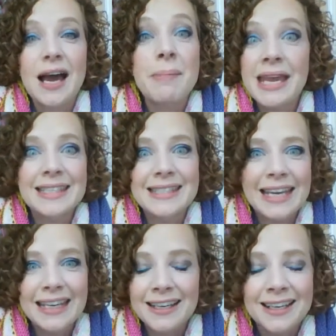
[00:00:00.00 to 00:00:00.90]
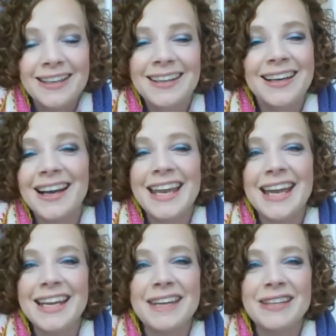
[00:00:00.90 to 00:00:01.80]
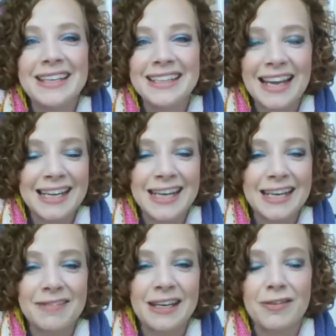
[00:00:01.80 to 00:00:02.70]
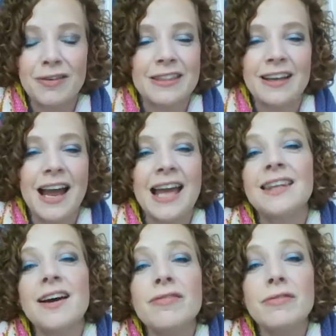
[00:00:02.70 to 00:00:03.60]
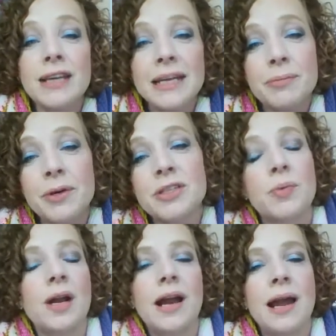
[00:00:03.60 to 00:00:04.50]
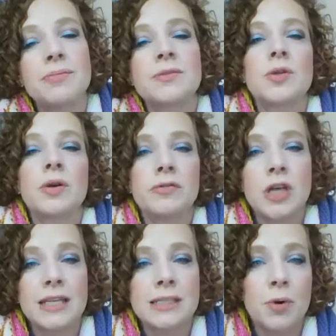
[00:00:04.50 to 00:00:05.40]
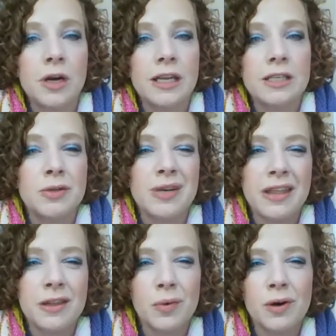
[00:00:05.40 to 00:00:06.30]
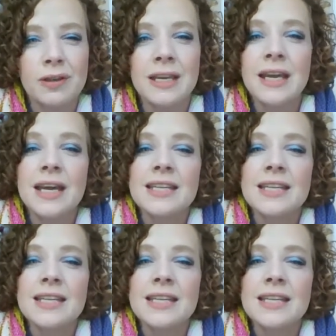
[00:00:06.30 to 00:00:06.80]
amazing. I can't even get over it. I love reading books where I'm sort of transported to another world.